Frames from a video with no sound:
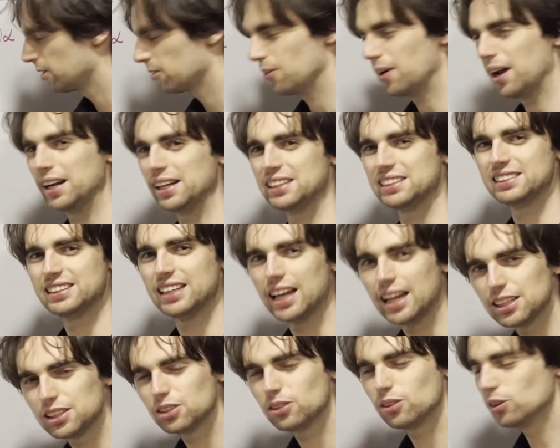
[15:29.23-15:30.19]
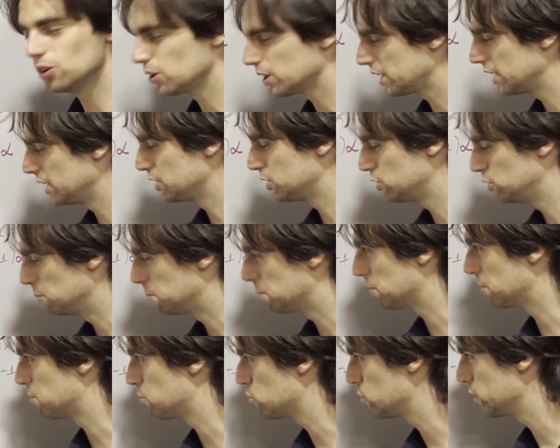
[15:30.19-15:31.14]
Right, it's not looking
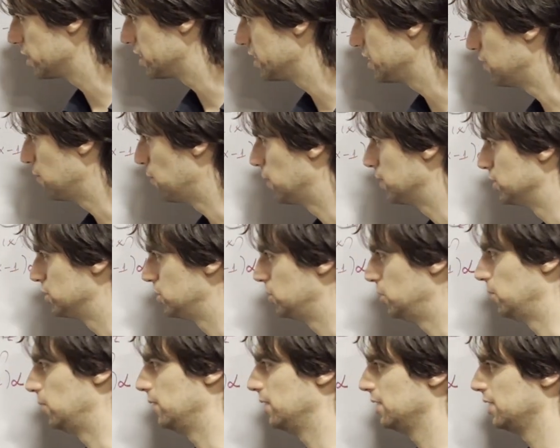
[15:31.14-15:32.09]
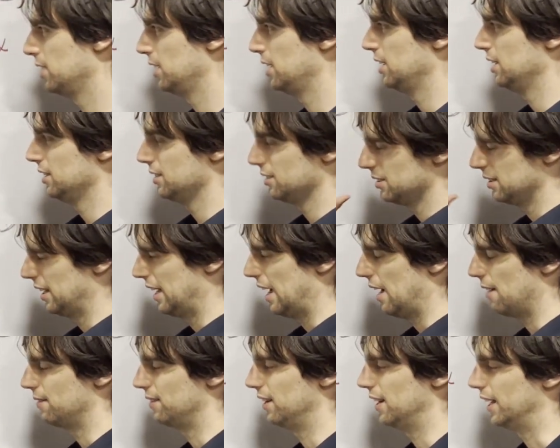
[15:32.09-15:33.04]
super pretty once you
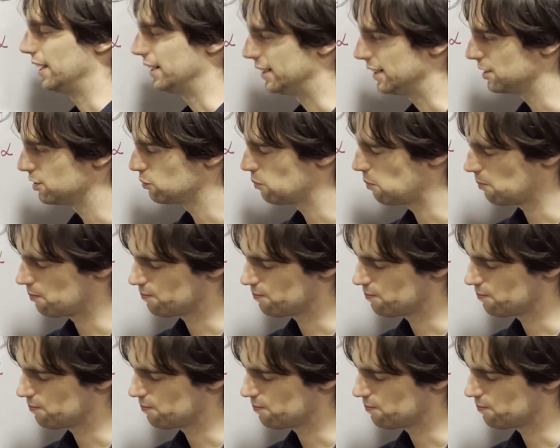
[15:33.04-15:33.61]
have it like this.